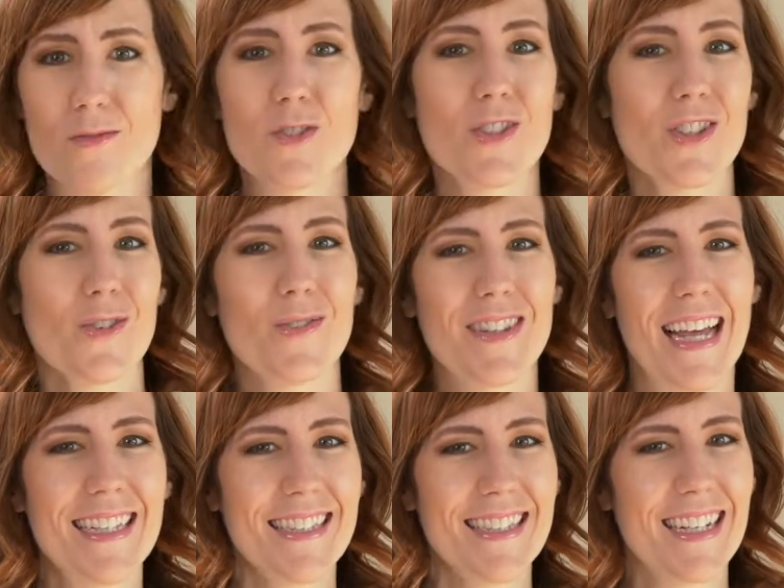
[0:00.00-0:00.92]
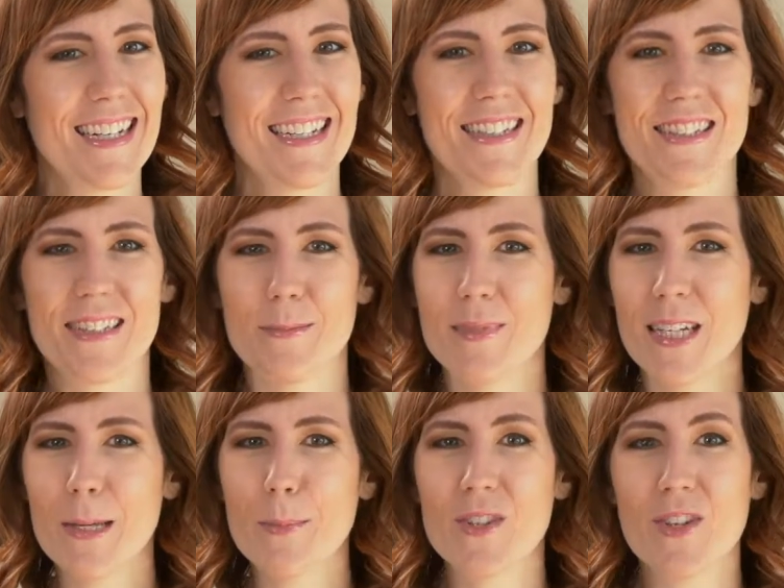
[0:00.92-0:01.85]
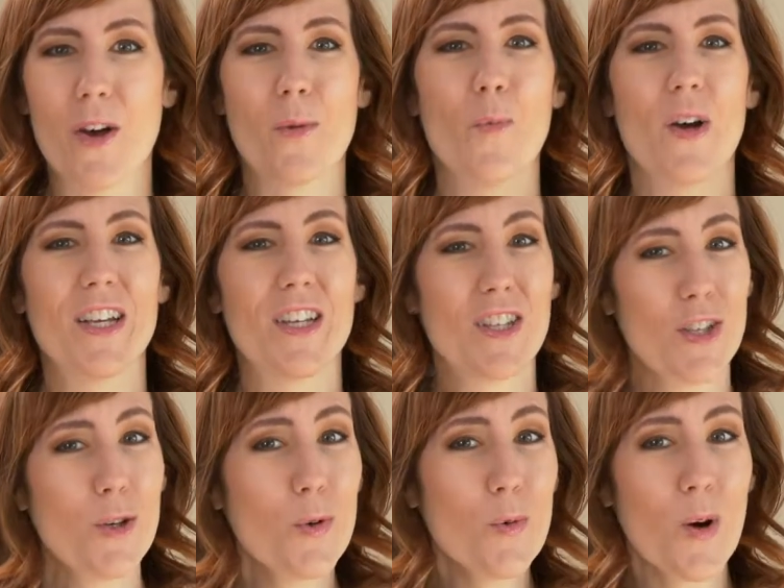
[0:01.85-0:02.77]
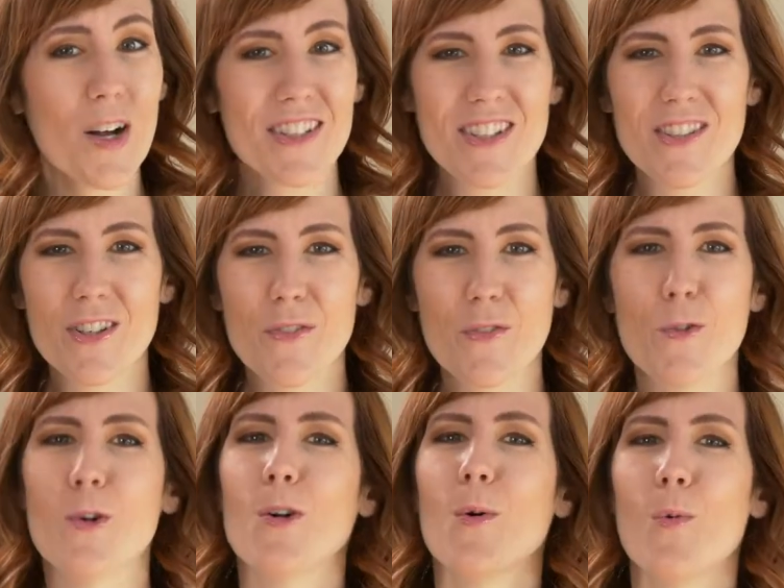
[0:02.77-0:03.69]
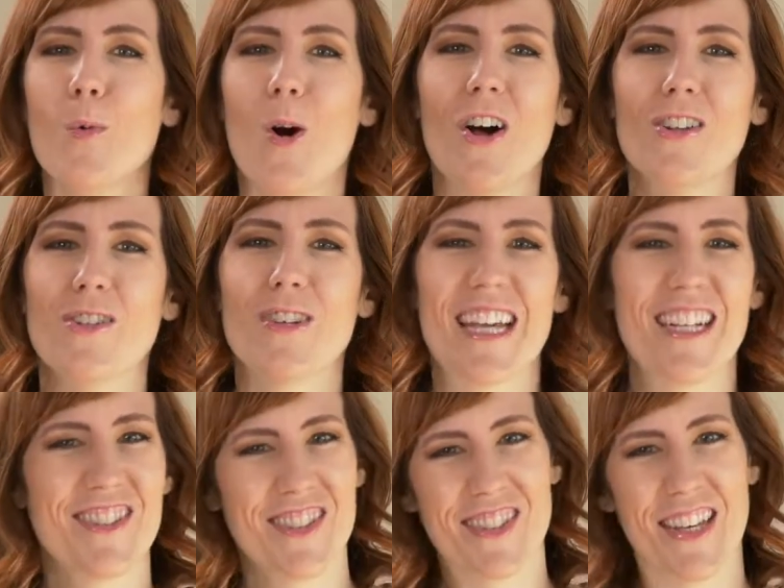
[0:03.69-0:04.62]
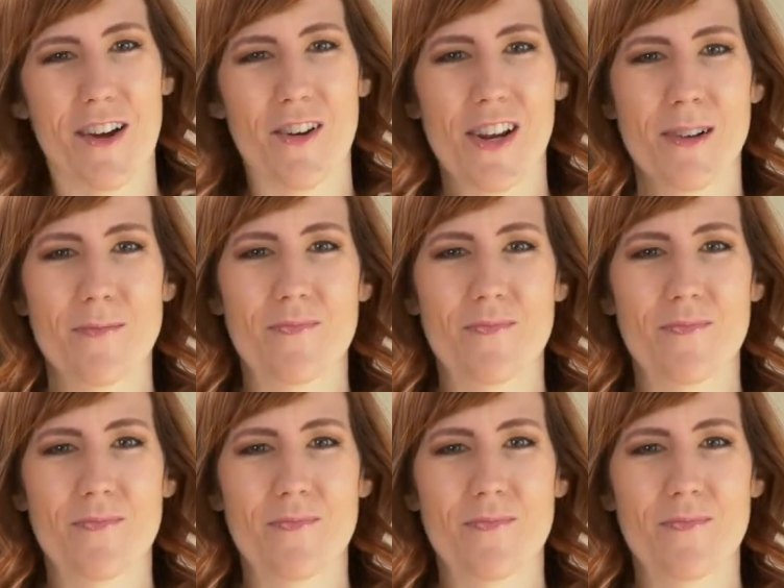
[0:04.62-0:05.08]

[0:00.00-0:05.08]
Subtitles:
So let's get into some tips on what you want to look for while location scouting.